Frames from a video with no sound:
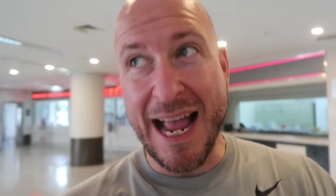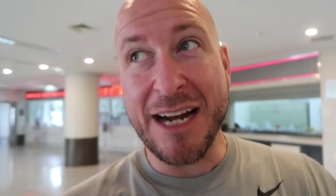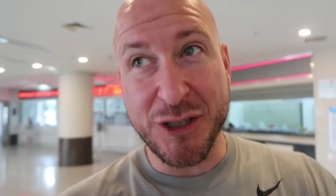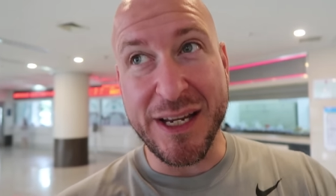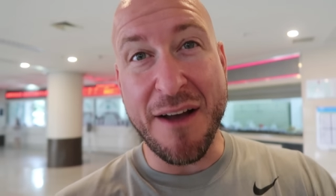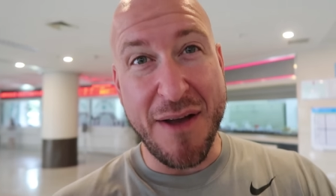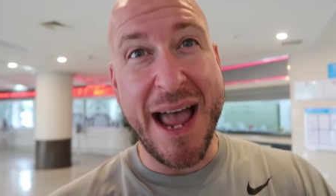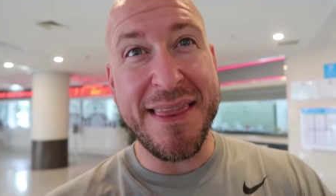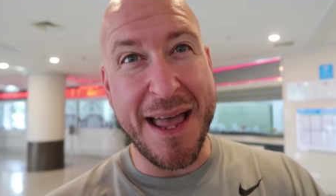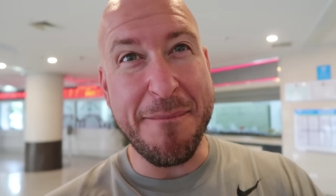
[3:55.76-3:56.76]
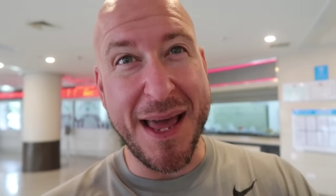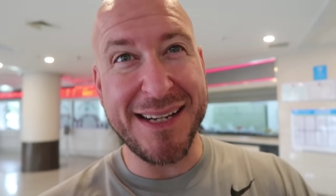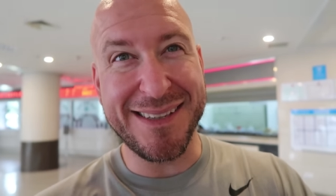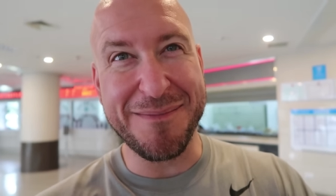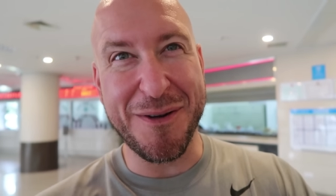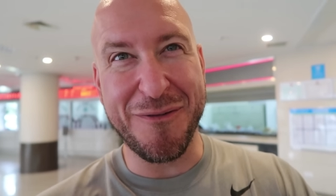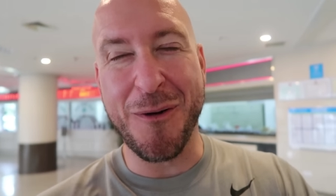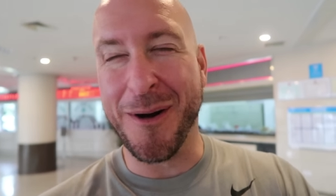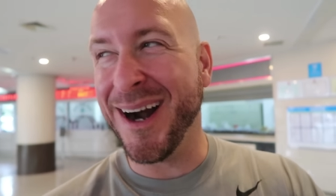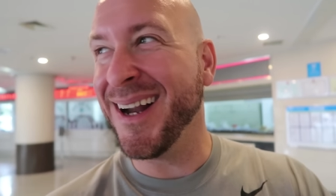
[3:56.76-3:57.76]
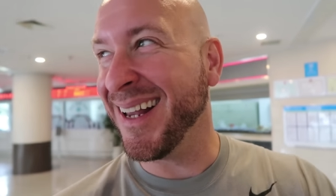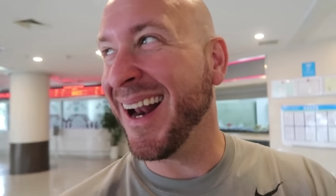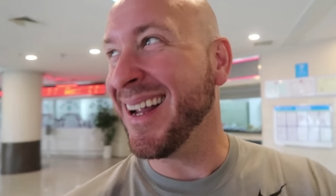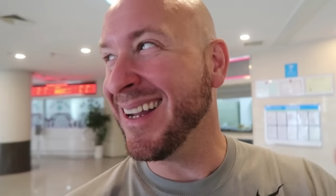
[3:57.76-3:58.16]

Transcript: actually, I've had that medicine before, and